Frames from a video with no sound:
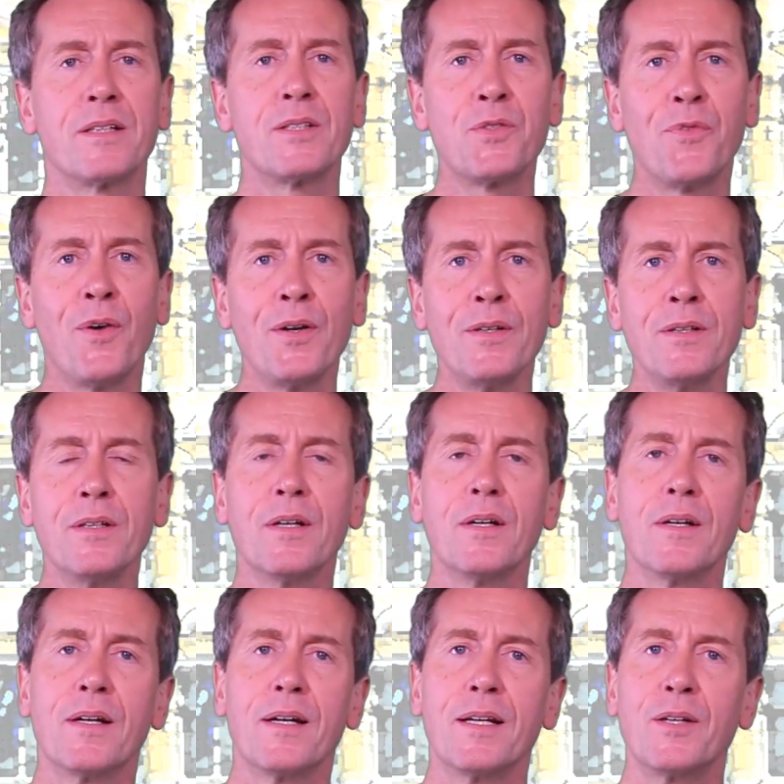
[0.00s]
It's fun,
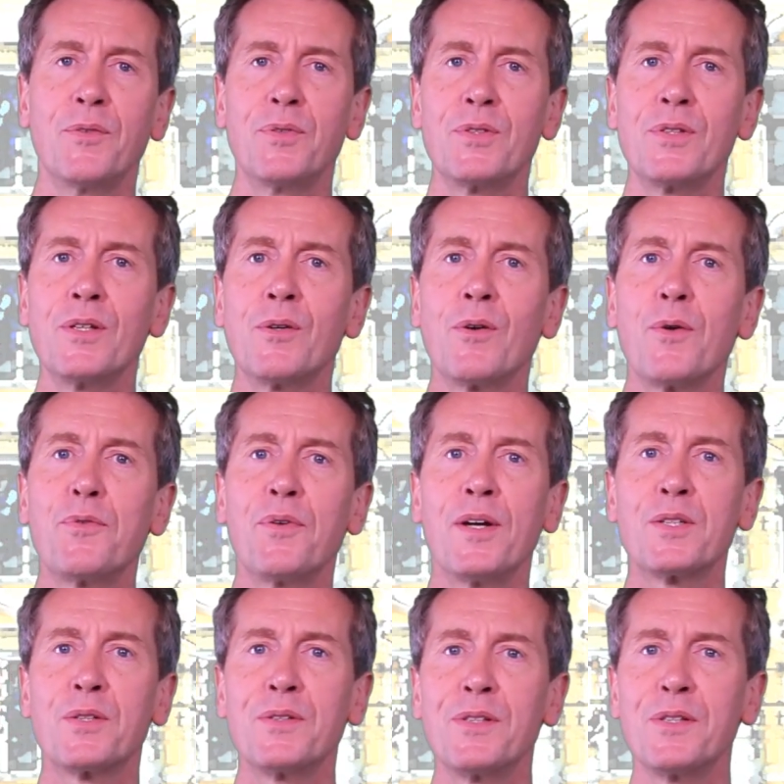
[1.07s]
and if you see your own
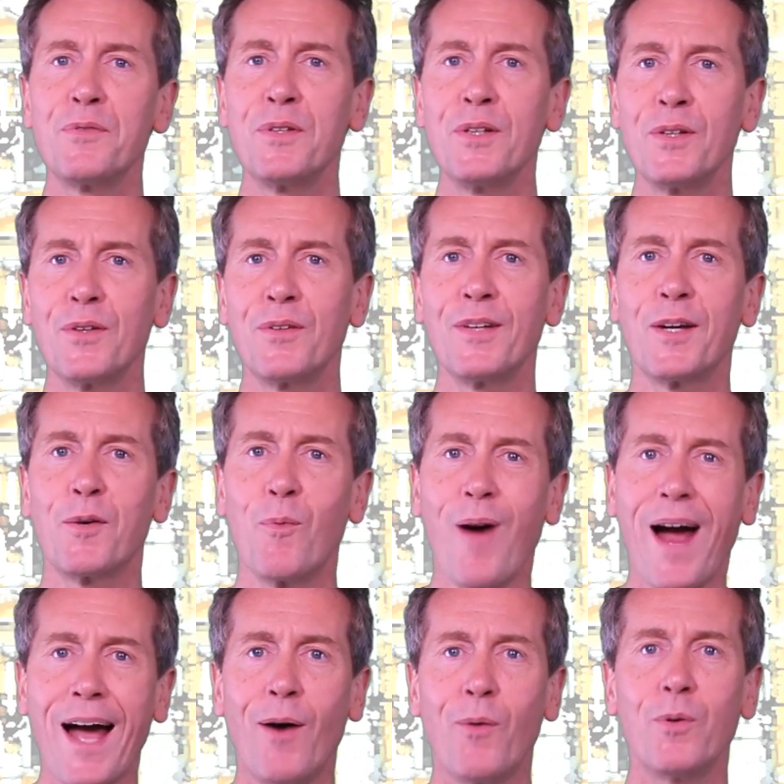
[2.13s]
face on TV, you think,
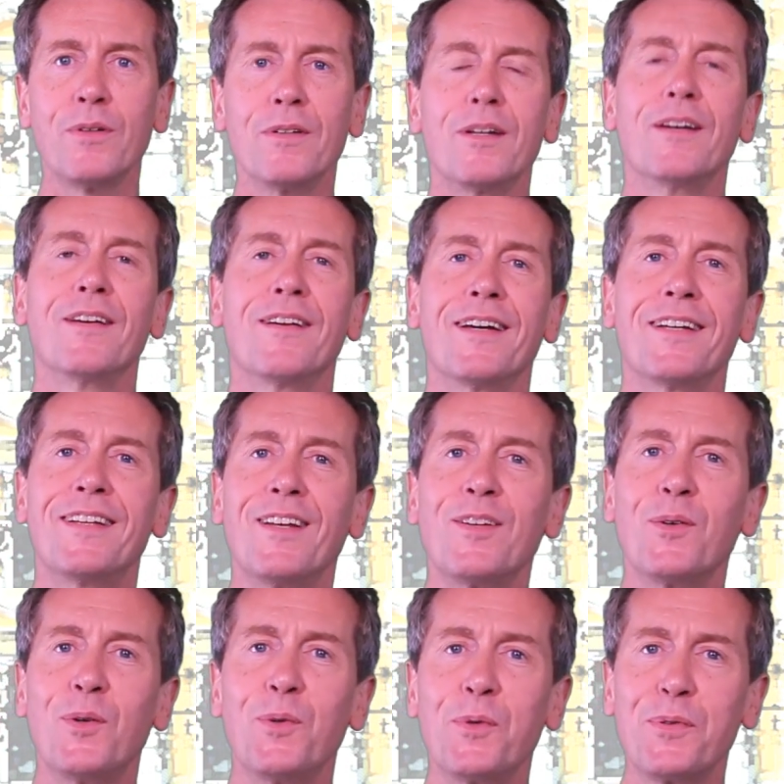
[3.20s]
wow, and that
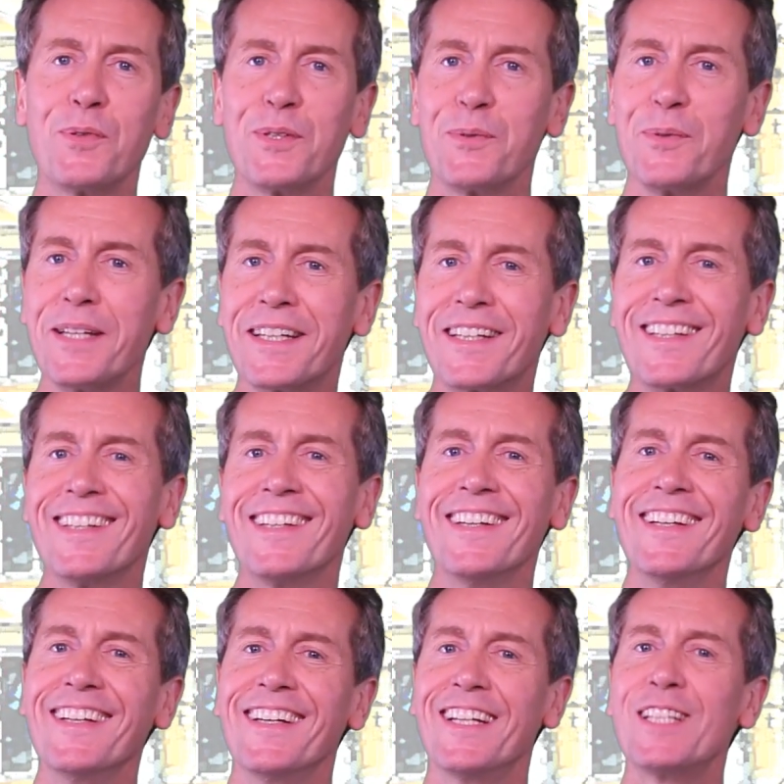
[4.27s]
all within a week.
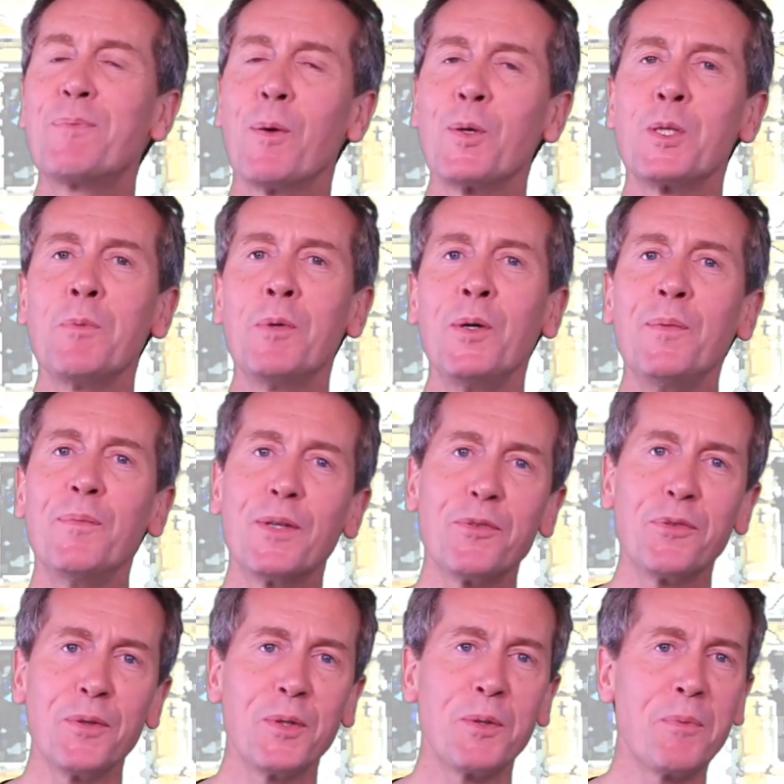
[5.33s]
It's possible.
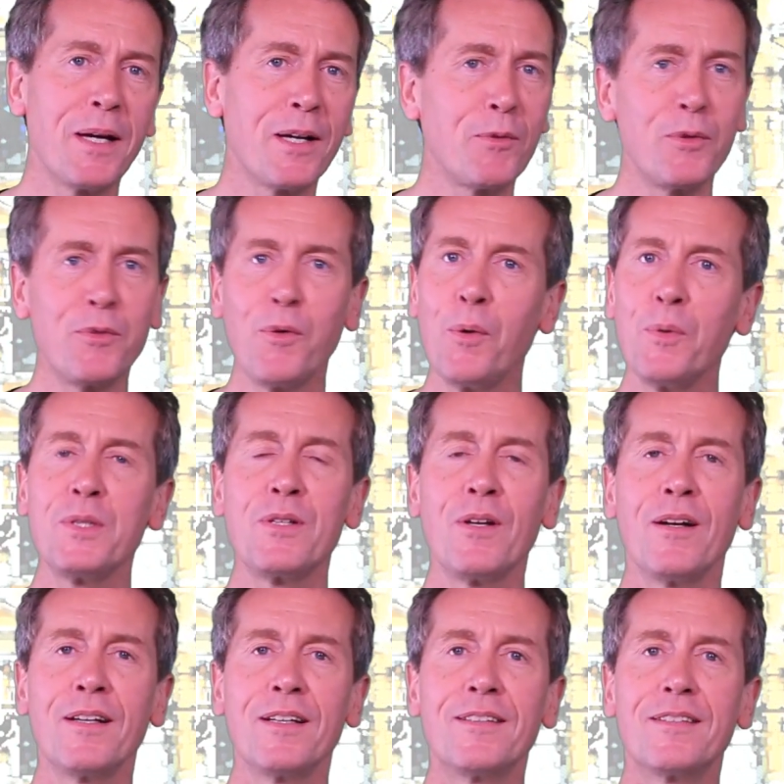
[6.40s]
If I look back, we've always
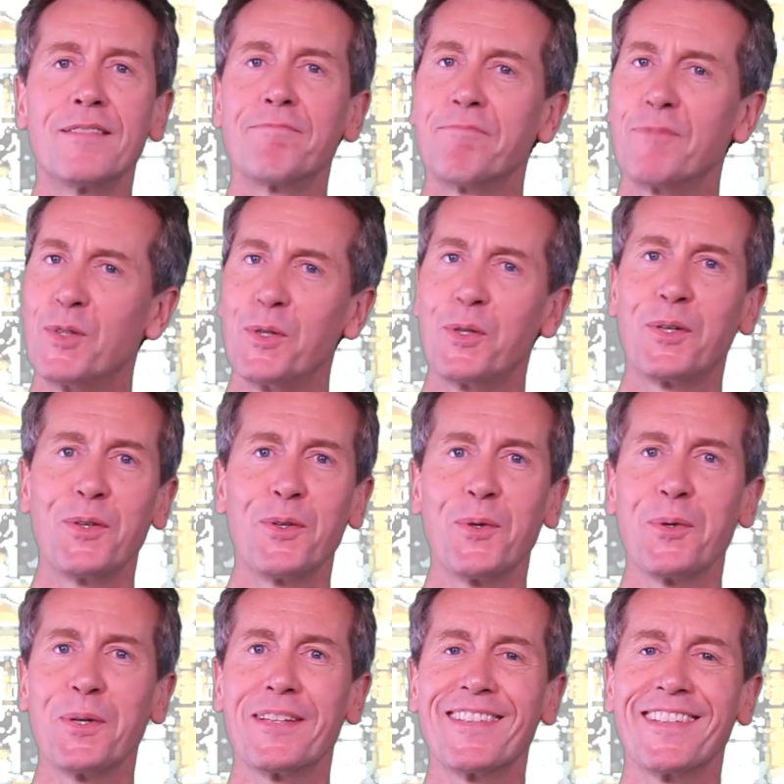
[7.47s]
done it. You can
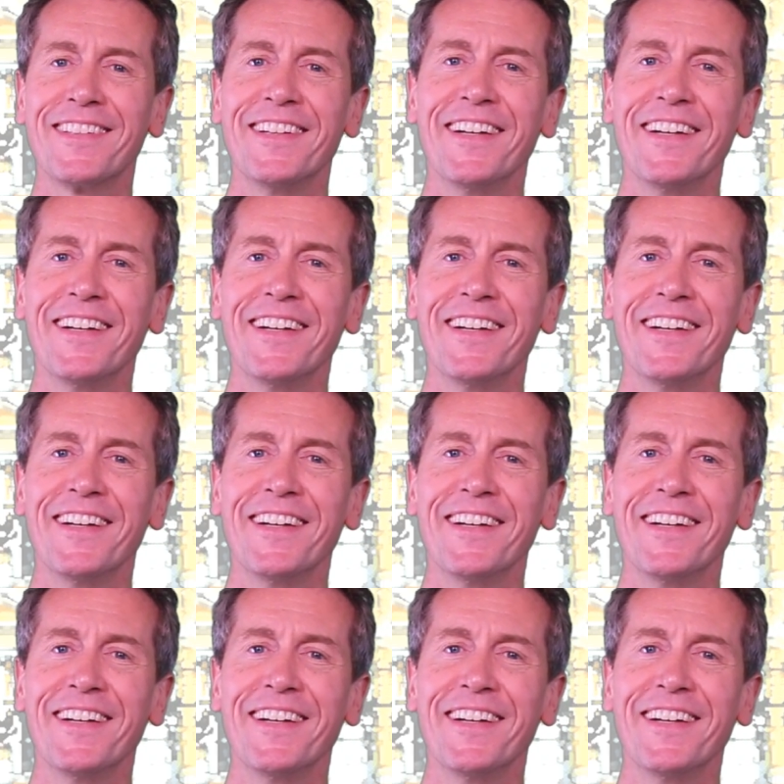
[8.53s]
do it.